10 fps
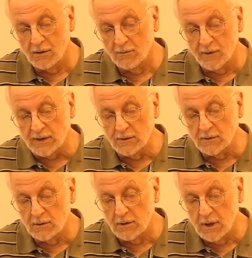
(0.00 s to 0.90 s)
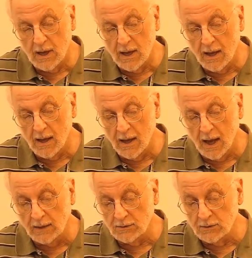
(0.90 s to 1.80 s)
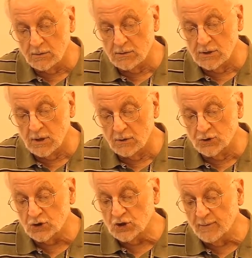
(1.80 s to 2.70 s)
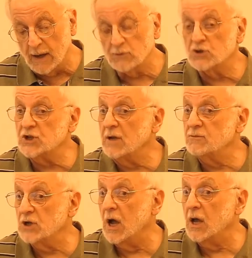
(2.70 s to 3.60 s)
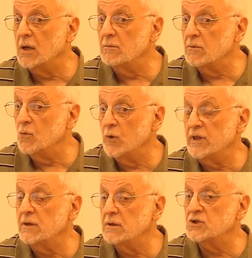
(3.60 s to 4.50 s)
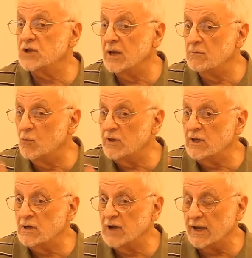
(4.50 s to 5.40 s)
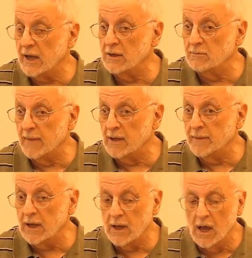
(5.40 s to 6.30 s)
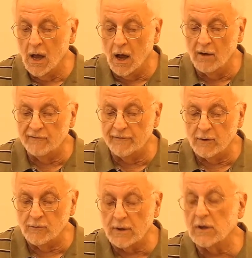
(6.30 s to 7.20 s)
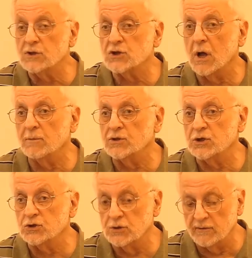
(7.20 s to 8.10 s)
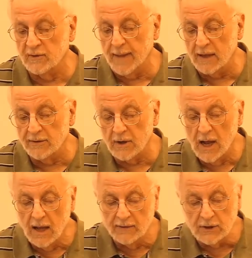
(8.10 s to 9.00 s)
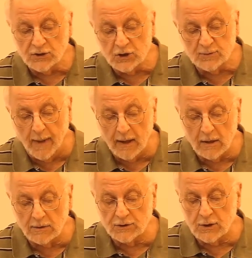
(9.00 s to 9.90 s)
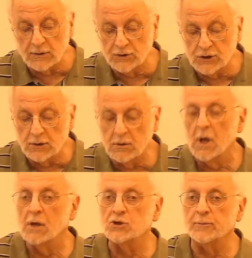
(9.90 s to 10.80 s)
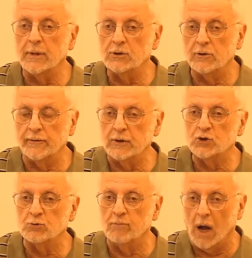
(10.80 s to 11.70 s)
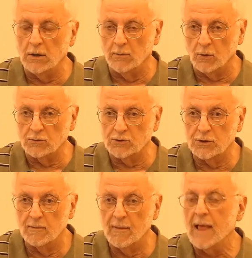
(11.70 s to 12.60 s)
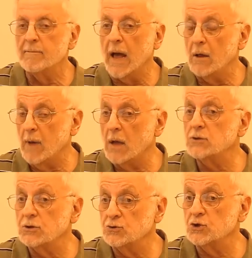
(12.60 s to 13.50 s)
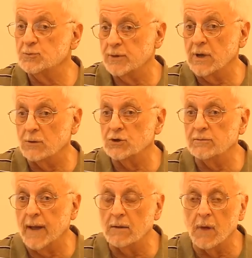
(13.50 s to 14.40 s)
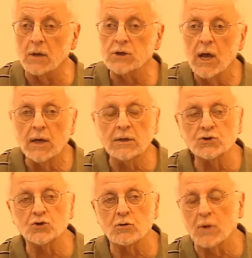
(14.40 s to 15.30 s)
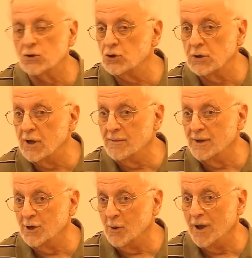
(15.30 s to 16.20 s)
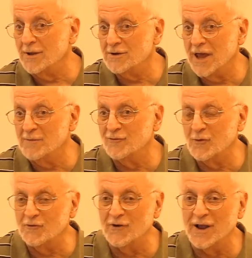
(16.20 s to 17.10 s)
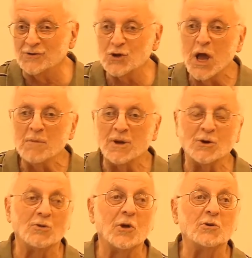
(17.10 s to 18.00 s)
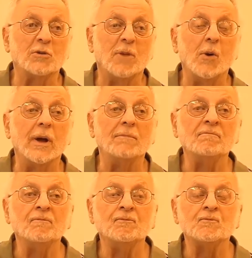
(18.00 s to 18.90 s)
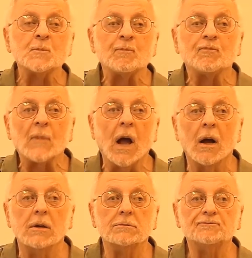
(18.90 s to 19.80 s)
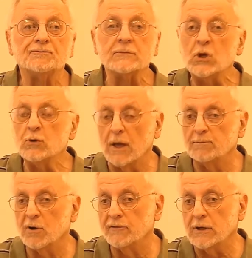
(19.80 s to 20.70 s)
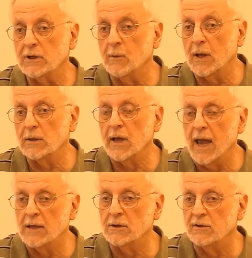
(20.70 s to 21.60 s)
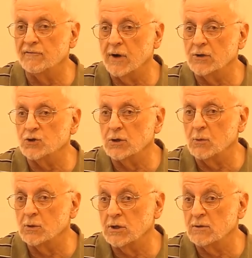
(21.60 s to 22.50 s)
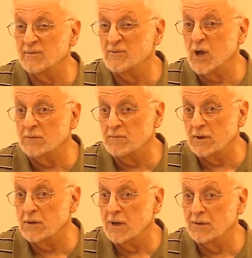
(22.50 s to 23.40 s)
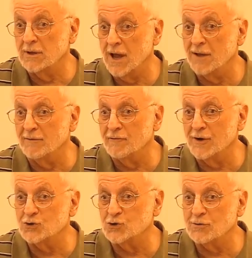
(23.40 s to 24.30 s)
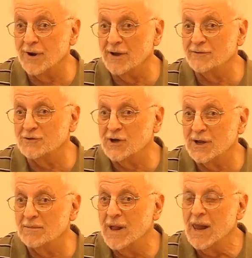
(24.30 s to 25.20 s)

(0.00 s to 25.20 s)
written at just about the same time, within a decade maybe, of Rilke's composition of The Panther. This is by Konstantin Dmitrievich Balmont. Balmont, you can just pronounce it Balmont. It isn't a Russian name anyway, it came from French, but although the poet knew that perfectly well, he hated the French and he wouldn't admit that he had a French-derived name.